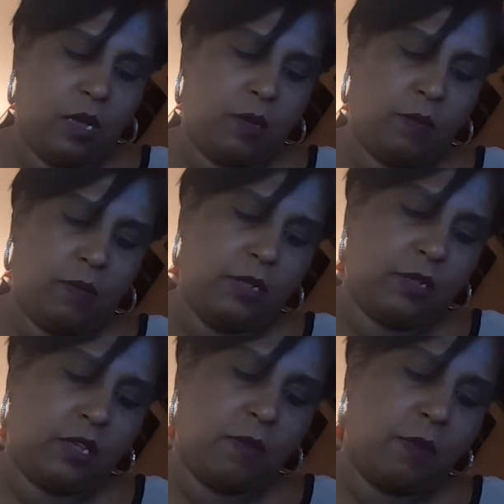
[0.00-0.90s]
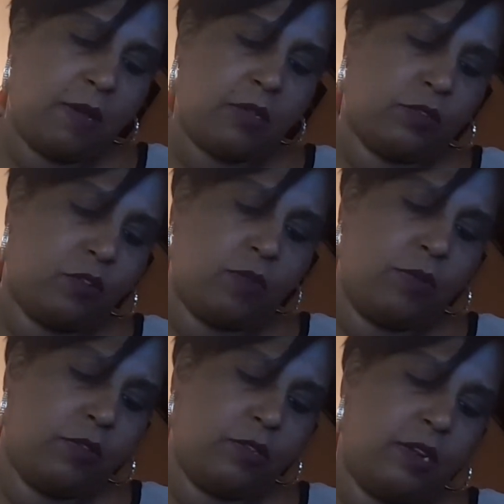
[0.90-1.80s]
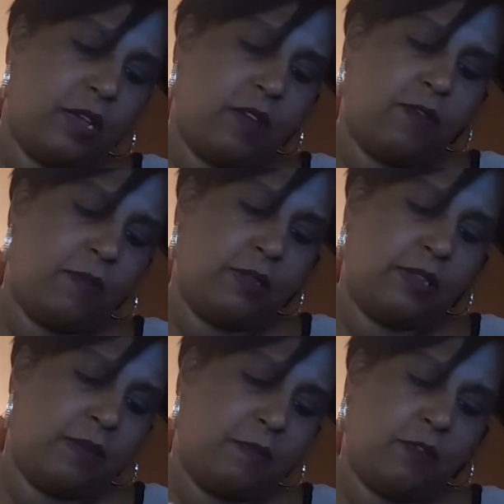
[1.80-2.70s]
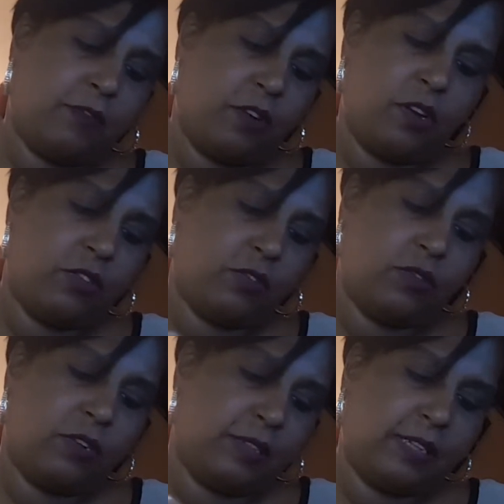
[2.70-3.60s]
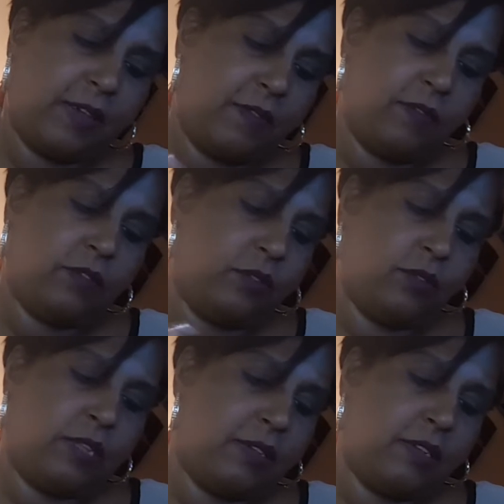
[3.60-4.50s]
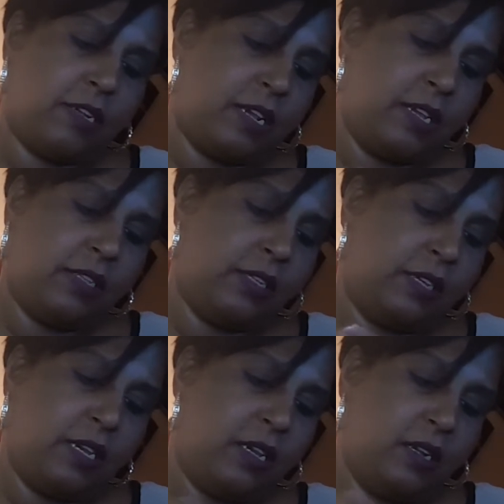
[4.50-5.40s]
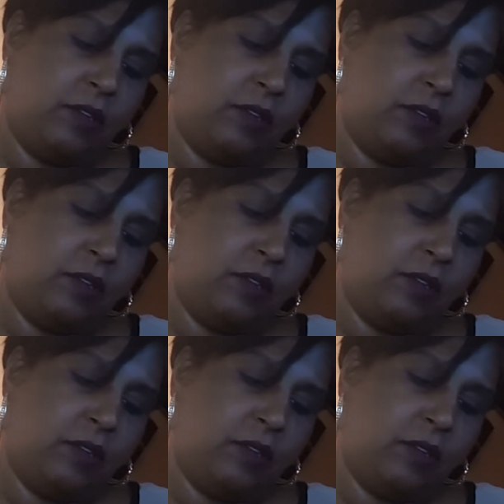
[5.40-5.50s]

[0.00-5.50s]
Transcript: Please tell me about Scorpios in love from December 1st to the 7th, 2019.